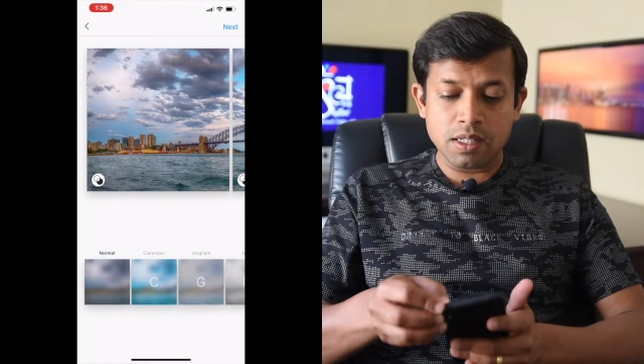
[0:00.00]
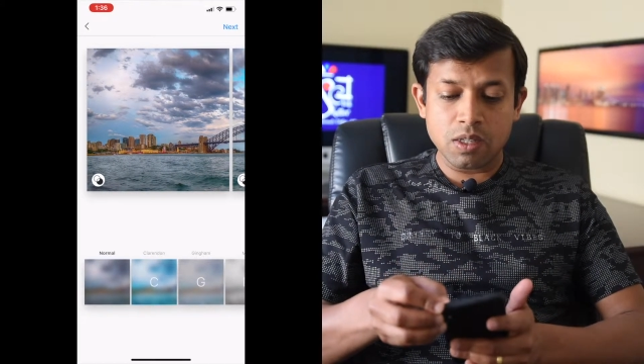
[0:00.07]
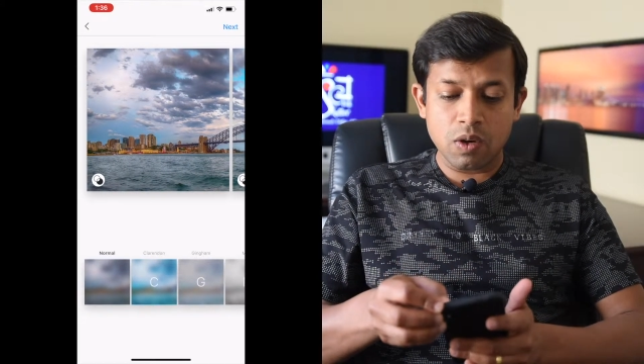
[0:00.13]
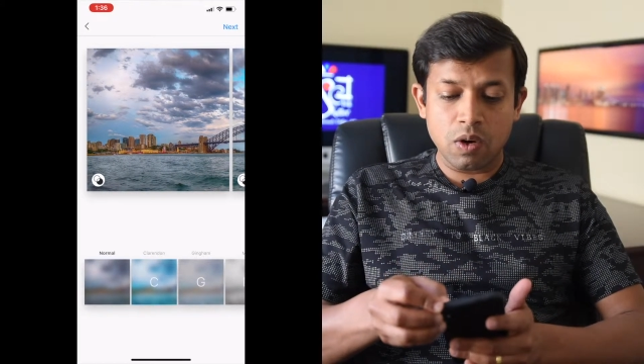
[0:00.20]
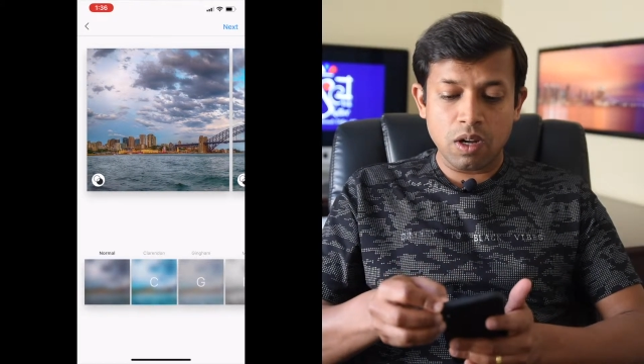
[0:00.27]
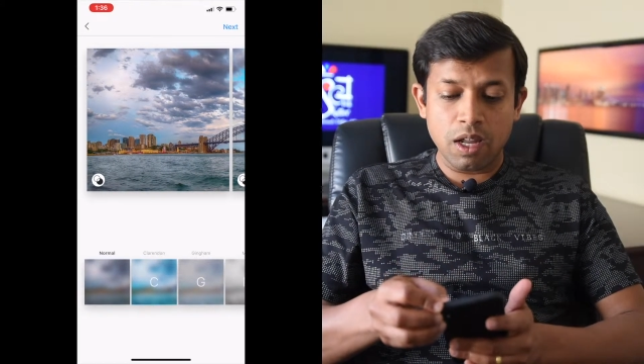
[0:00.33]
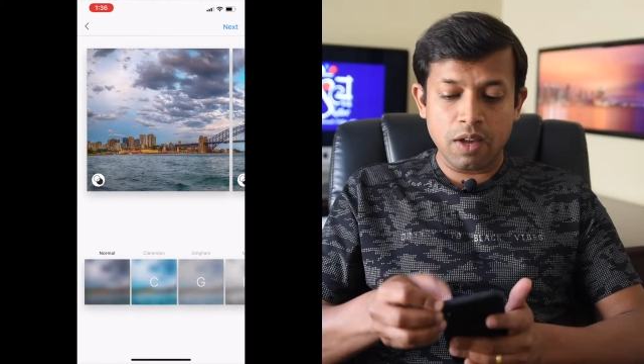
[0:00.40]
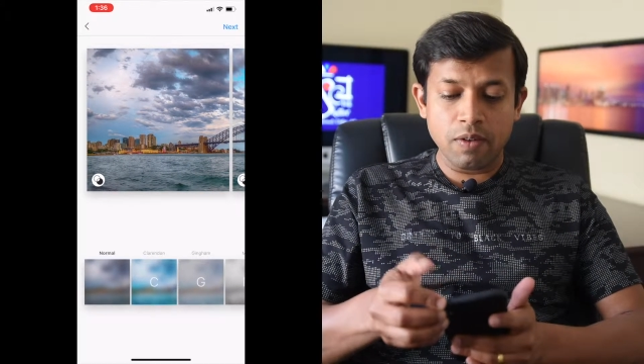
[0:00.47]

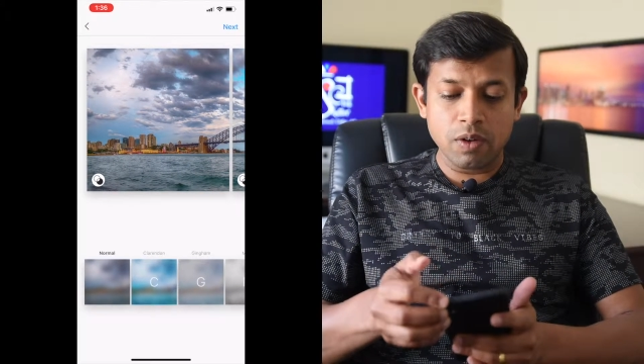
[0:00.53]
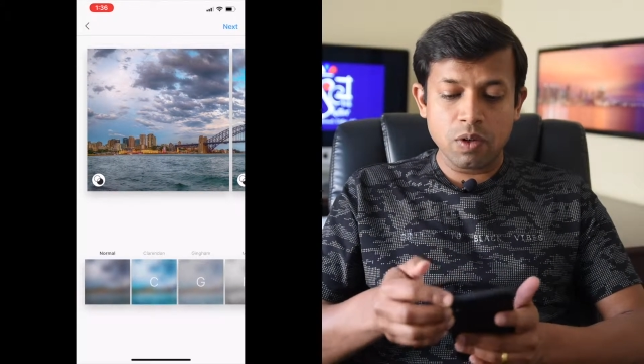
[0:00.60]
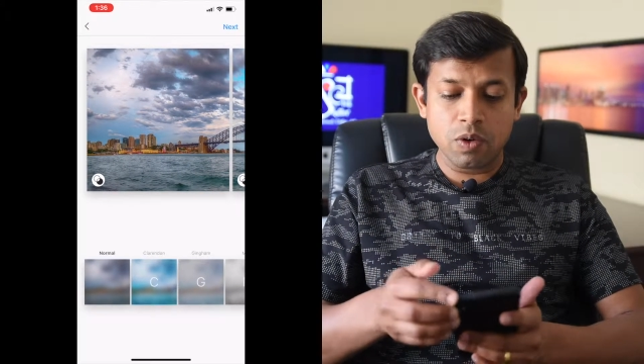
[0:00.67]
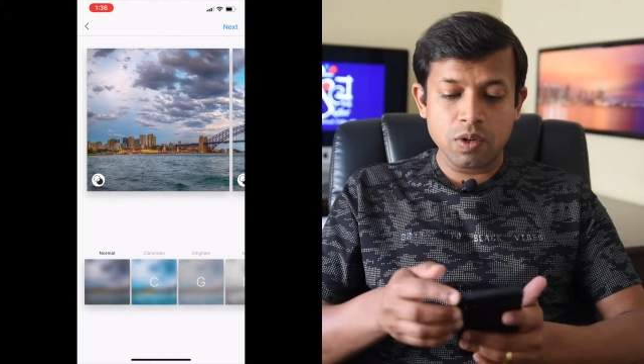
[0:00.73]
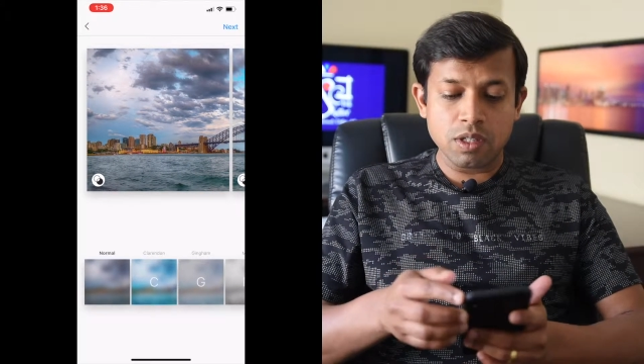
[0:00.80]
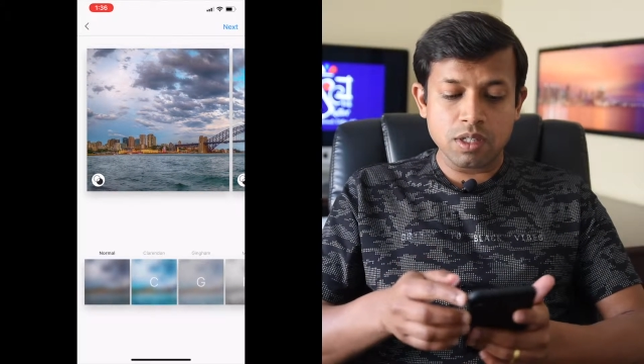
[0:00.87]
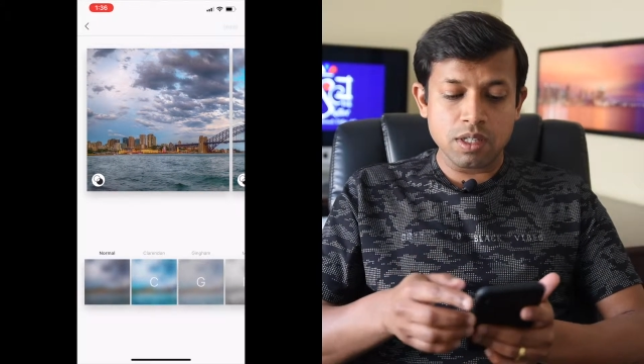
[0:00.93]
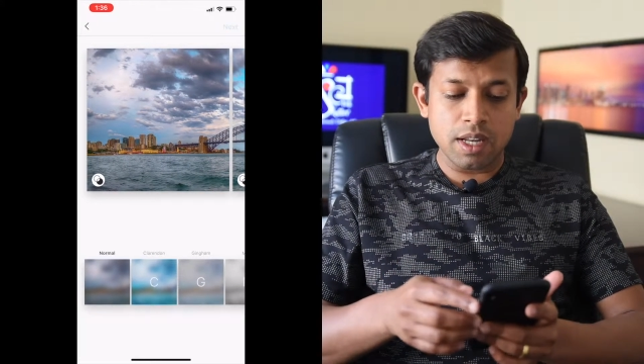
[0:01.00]
All I will do
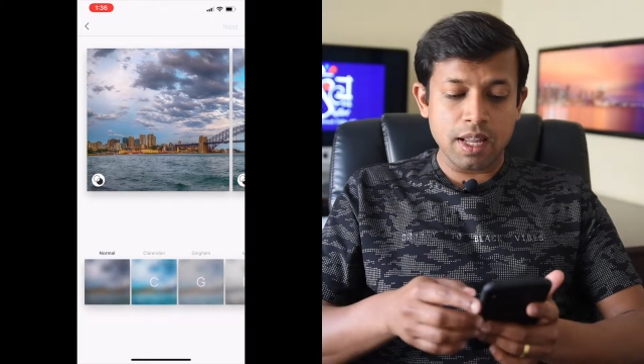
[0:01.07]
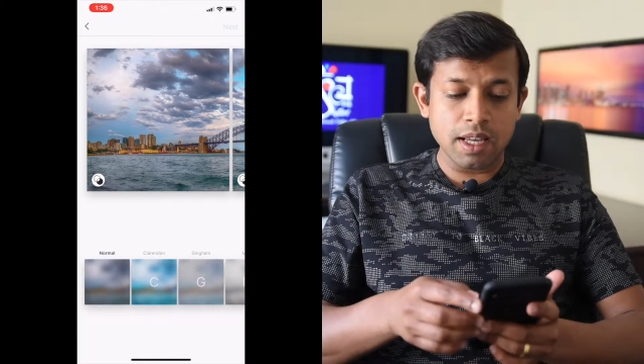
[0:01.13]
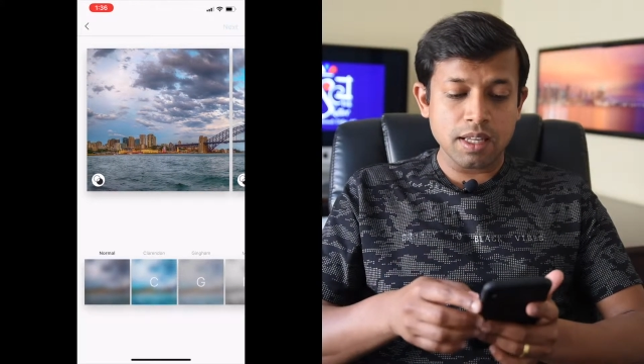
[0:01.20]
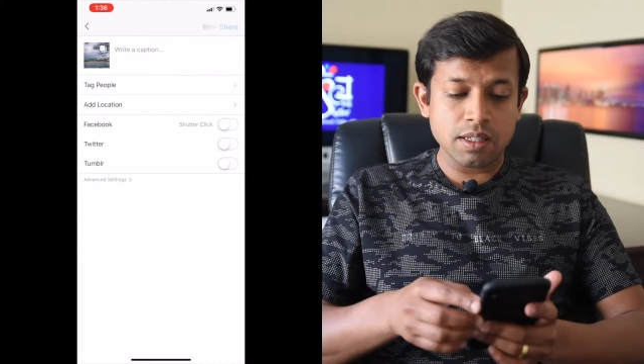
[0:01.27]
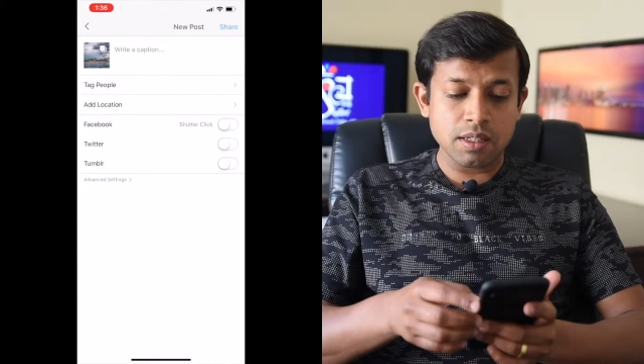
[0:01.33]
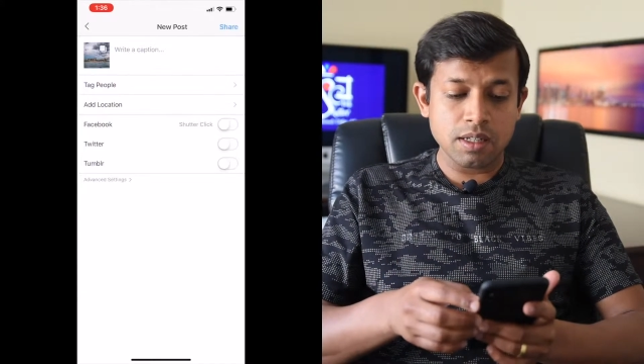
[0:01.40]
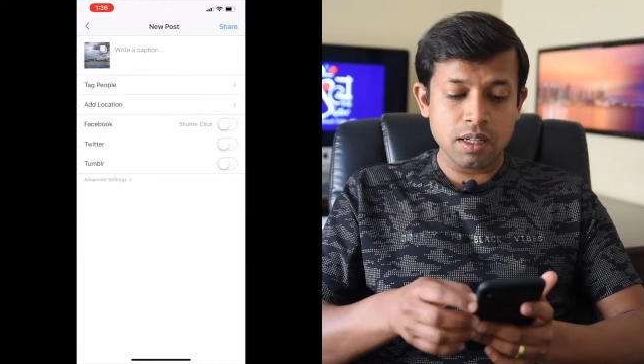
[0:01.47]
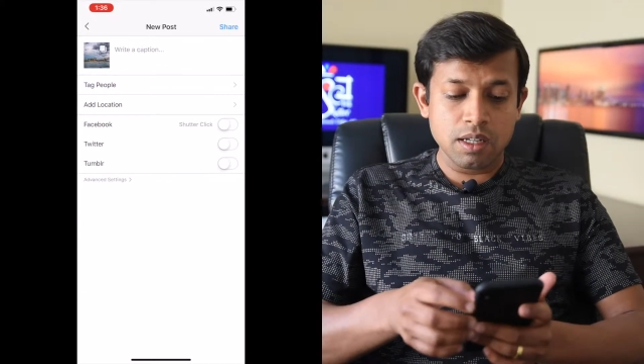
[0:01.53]
is
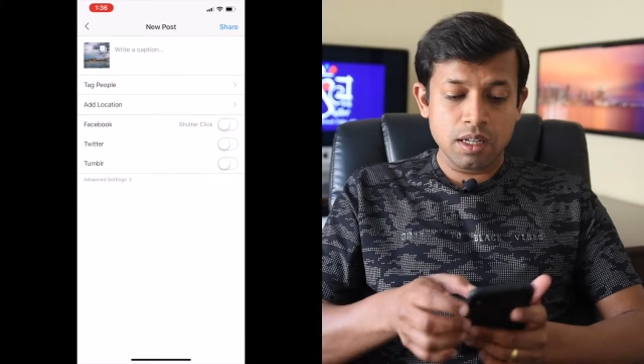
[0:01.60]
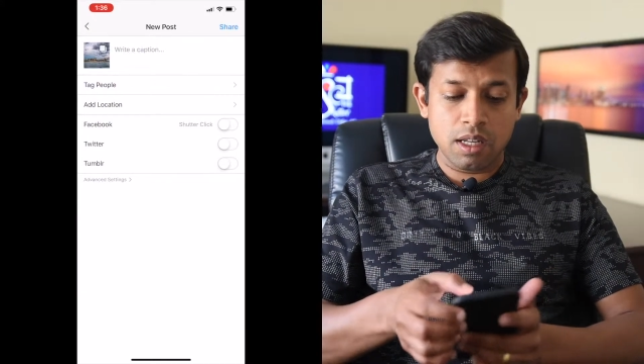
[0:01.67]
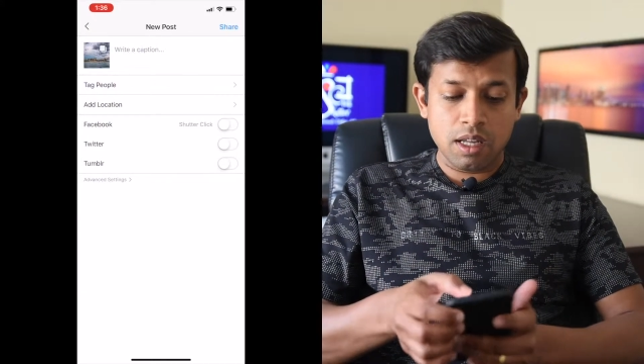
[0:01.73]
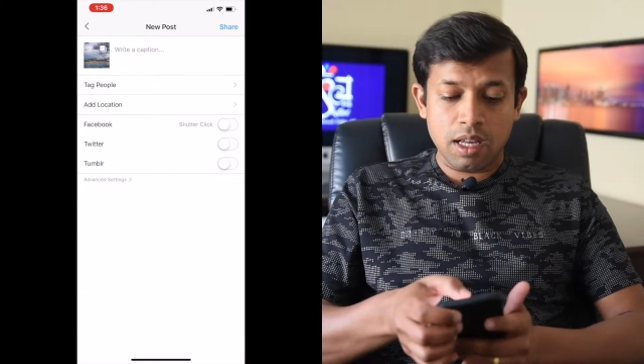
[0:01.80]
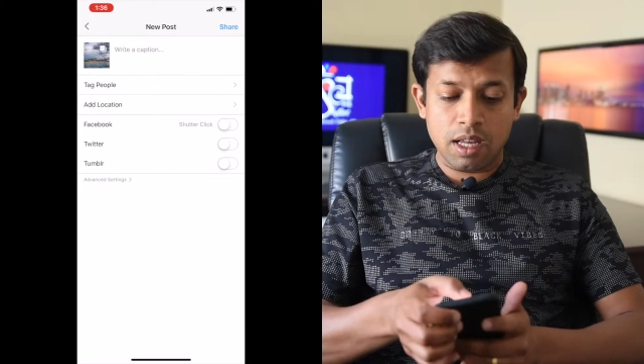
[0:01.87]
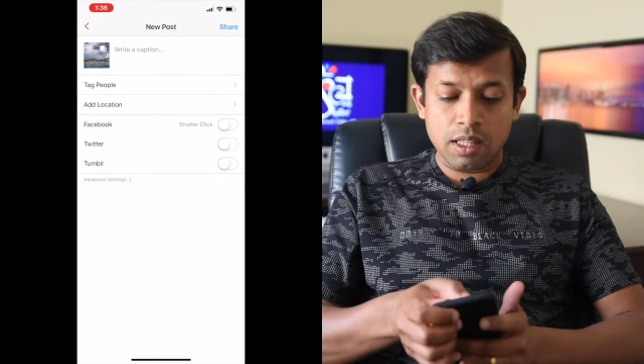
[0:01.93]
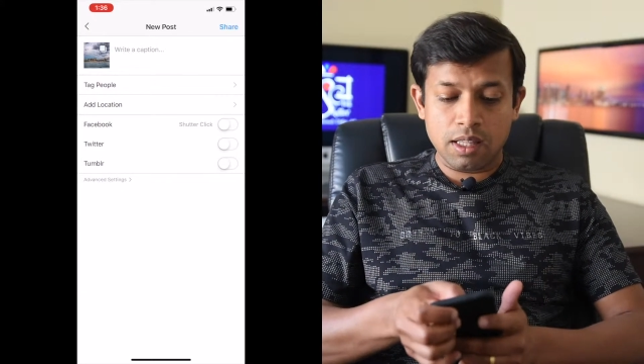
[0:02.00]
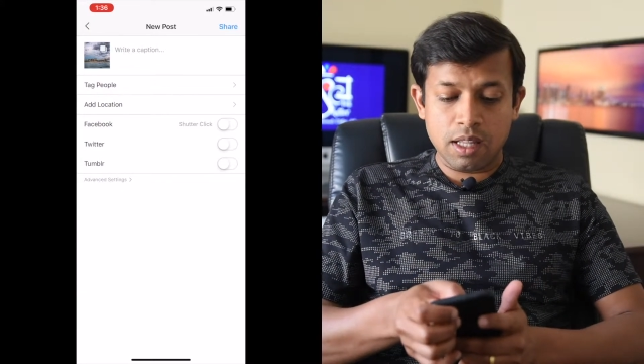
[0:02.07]
next,
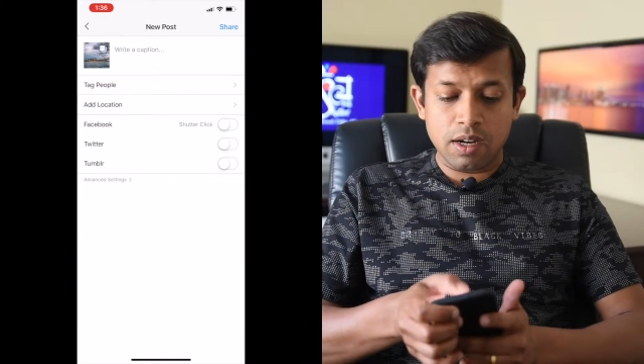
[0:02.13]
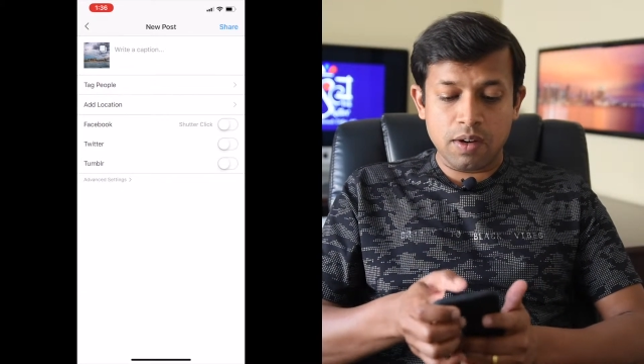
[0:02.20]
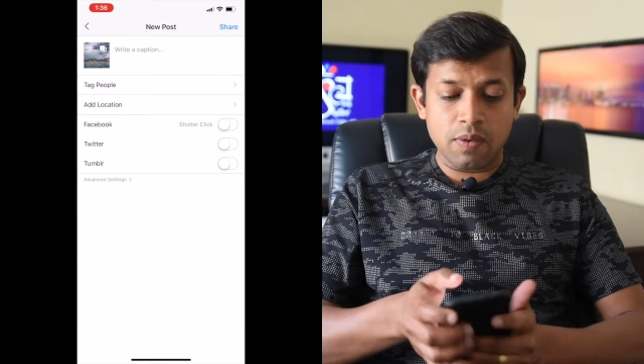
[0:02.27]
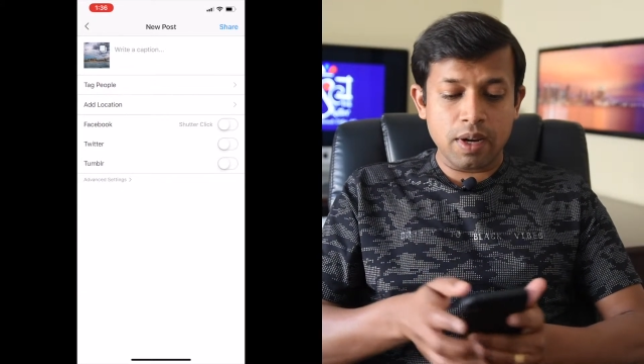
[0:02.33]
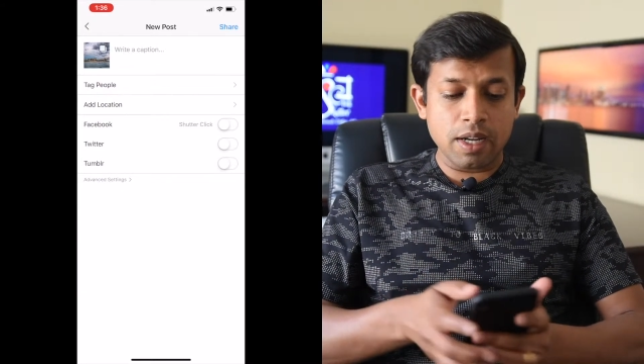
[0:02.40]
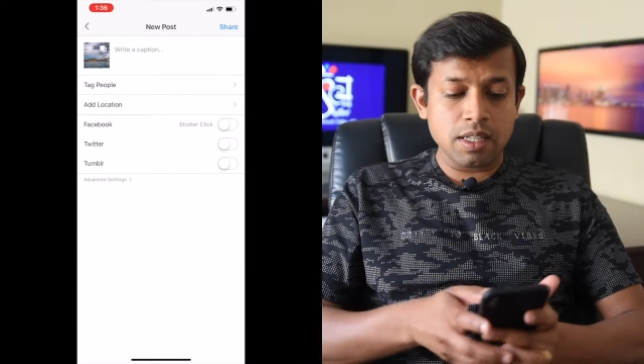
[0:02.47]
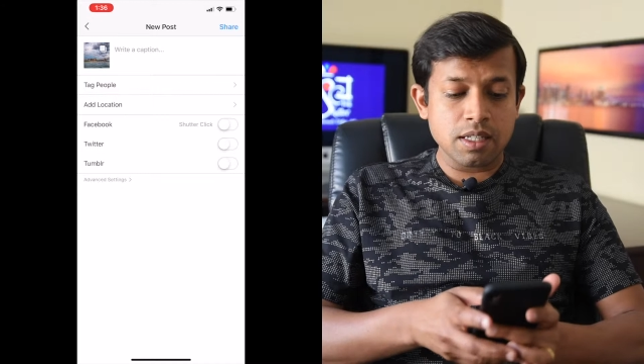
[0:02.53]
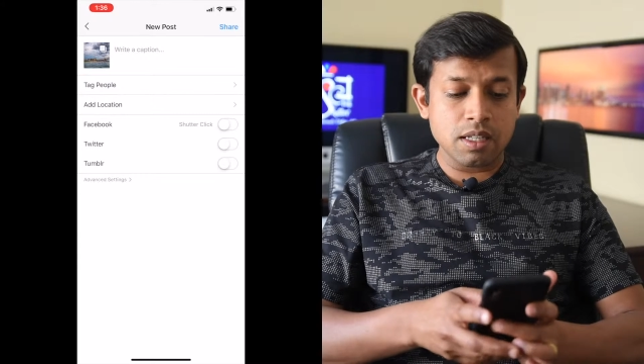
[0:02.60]
and then write